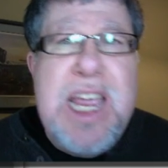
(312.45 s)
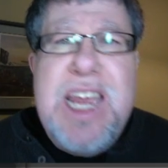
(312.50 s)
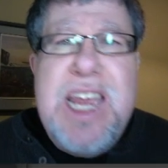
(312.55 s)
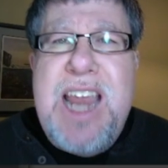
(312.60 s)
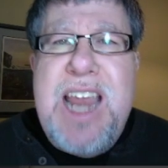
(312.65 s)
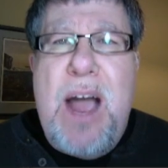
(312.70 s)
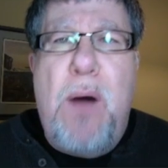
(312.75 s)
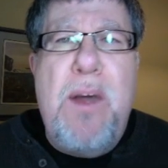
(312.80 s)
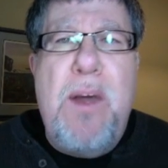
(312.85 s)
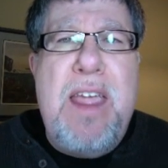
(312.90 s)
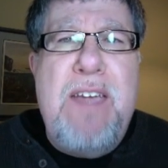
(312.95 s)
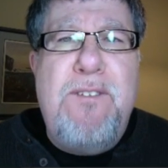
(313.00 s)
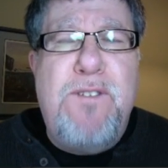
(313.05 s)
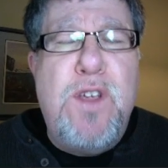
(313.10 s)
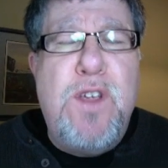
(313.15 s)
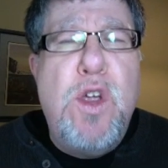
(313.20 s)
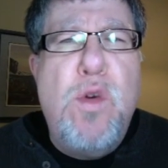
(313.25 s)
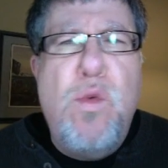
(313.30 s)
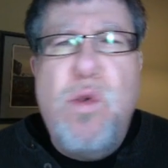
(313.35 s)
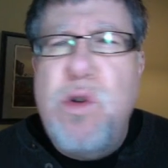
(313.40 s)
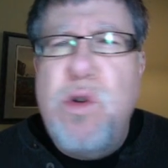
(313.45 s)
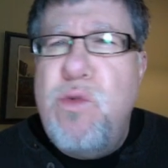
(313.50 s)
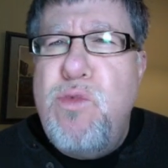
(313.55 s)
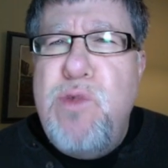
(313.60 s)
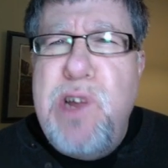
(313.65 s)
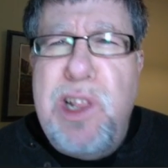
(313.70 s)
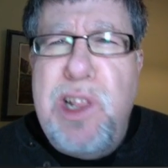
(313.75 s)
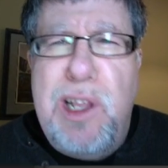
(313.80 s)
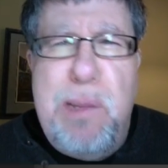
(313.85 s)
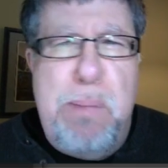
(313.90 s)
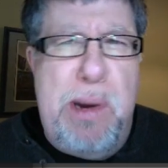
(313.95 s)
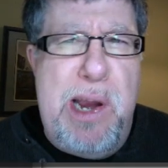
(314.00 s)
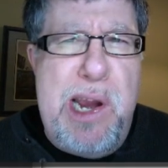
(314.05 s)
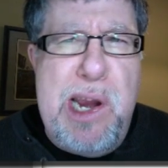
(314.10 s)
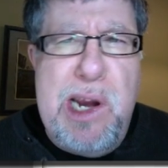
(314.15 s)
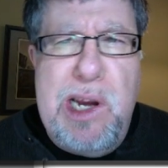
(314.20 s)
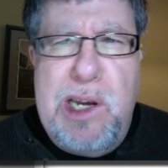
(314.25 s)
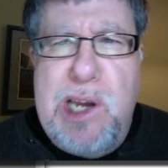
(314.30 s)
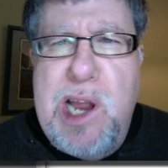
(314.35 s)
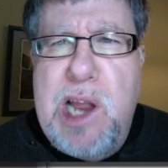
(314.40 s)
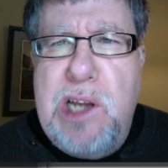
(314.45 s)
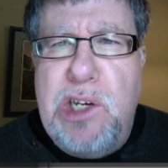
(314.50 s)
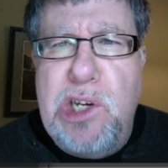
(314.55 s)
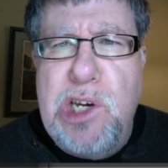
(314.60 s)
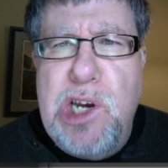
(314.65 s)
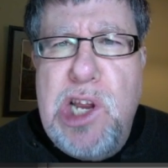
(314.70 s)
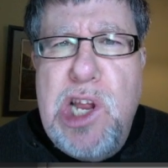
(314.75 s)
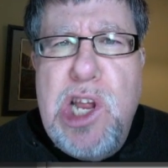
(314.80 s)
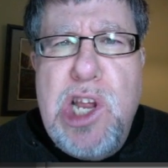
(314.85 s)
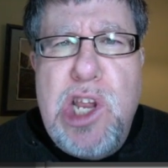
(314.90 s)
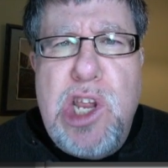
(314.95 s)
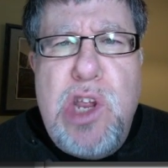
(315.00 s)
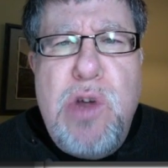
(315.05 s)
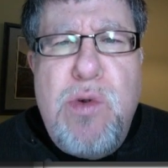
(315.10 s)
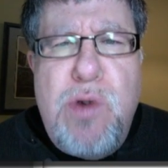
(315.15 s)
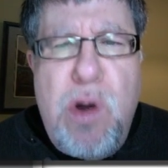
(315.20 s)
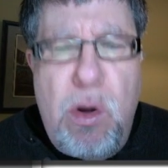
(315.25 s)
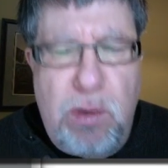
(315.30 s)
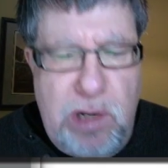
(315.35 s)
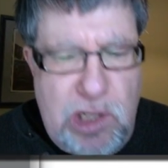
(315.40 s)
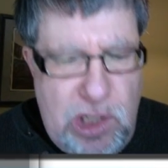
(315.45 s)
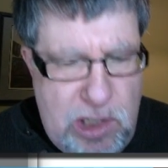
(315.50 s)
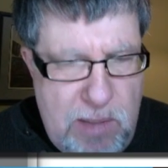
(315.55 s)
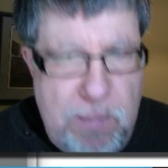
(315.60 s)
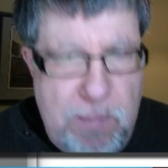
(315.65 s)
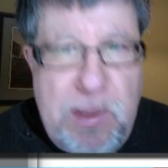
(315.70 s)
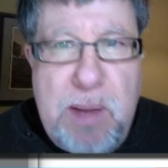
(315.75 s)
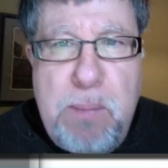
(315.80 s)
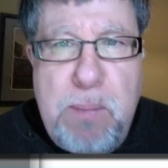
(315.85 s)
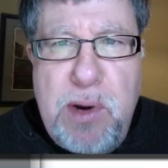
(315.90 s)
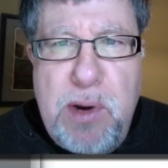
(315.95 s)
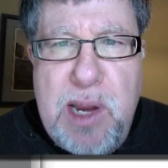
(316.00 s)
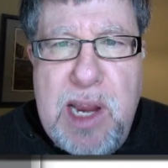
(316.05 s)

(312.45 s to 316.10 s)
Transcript: Now, if you were really paying attention, you noticed something pretty